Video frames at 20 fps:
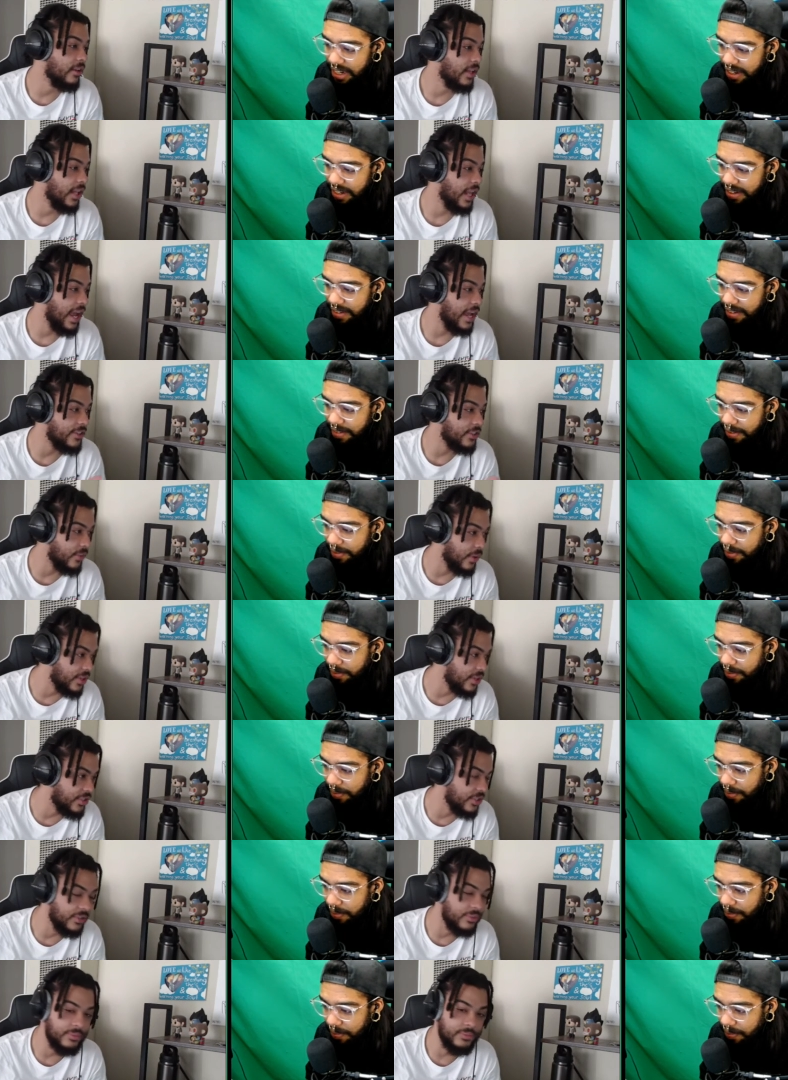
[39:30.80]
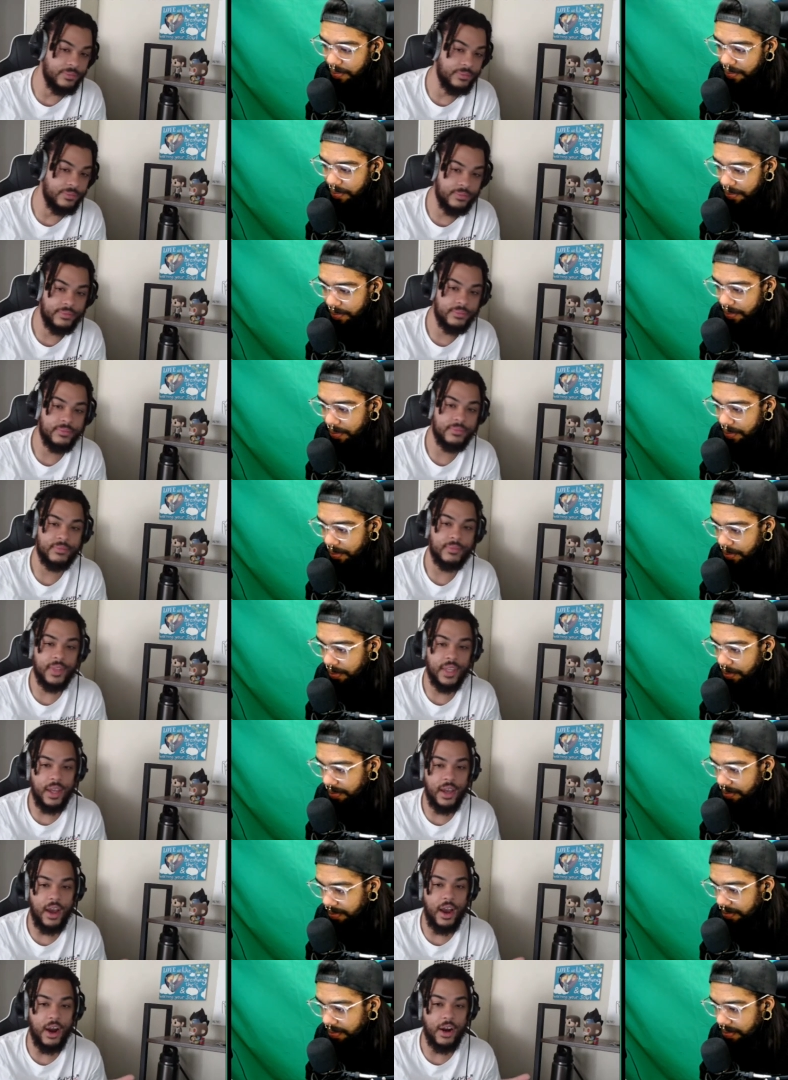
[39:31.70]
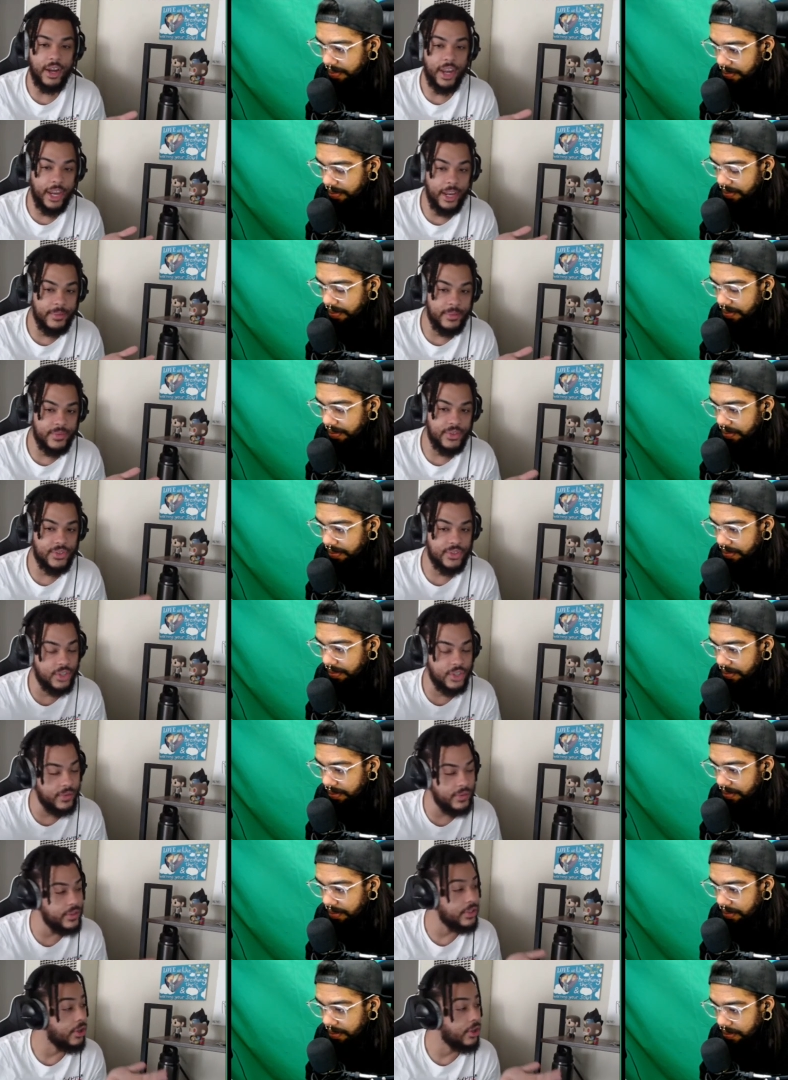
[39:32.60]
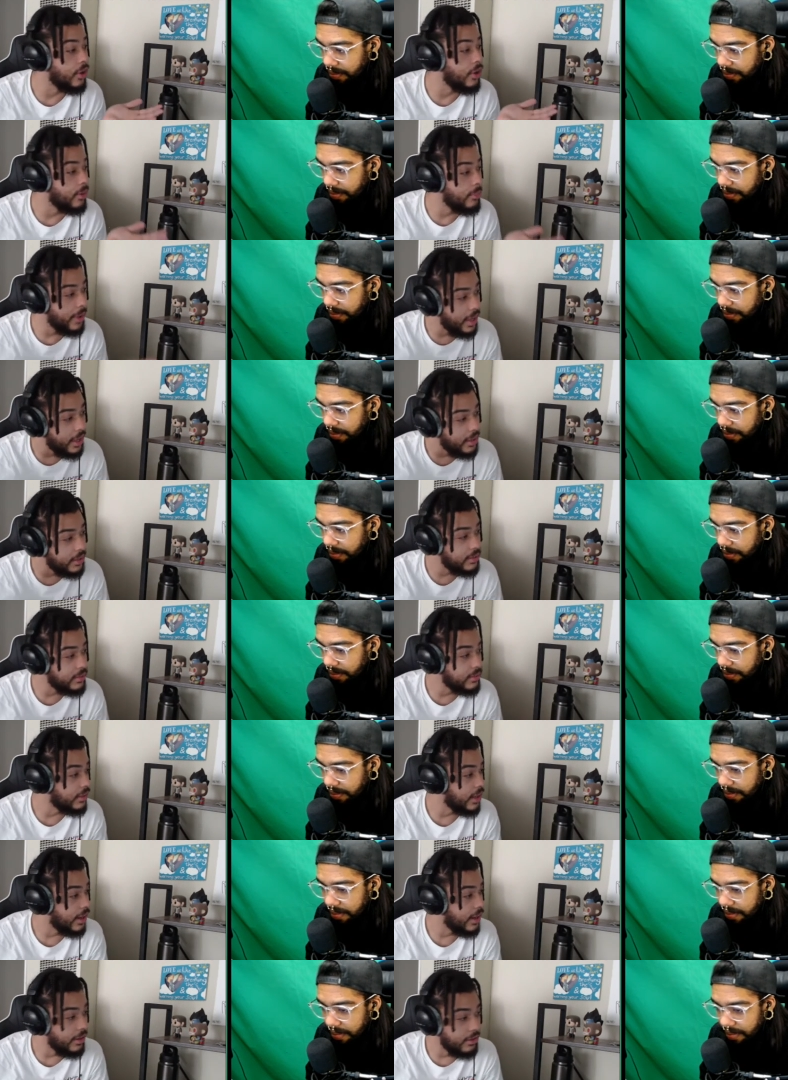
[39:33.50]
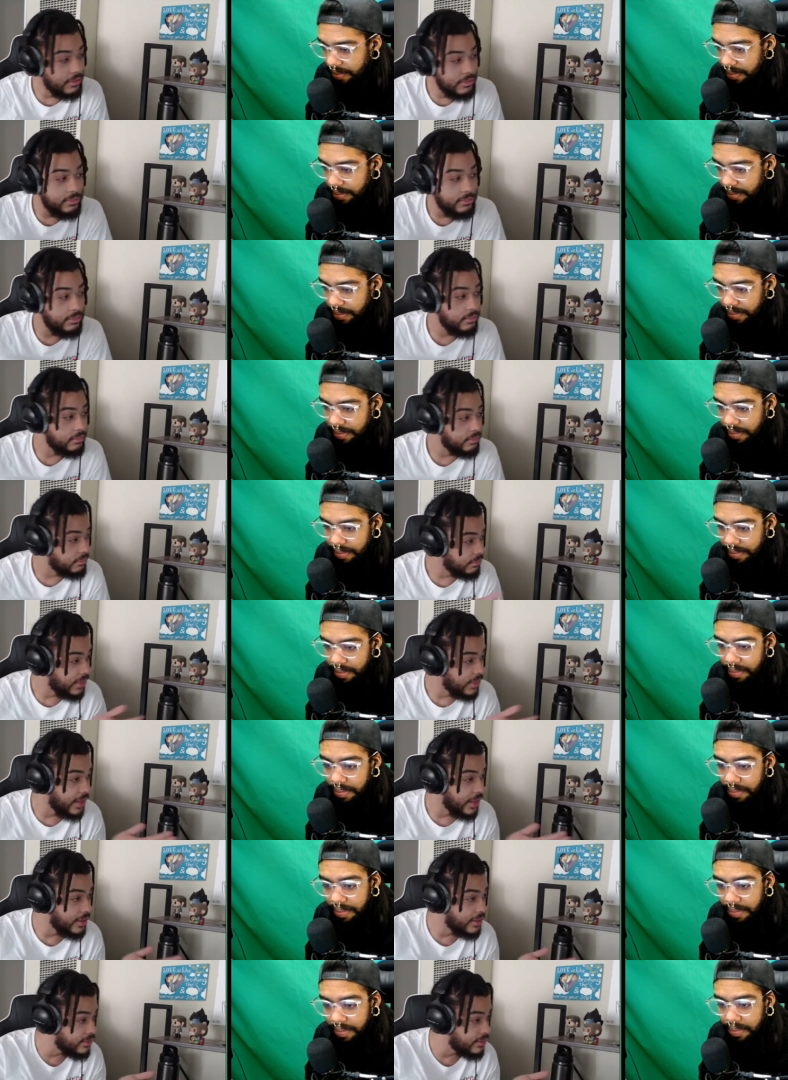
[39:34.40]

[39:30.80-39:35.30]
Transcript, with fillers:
Speaker 1: last question: are games as a service good or bad? and that is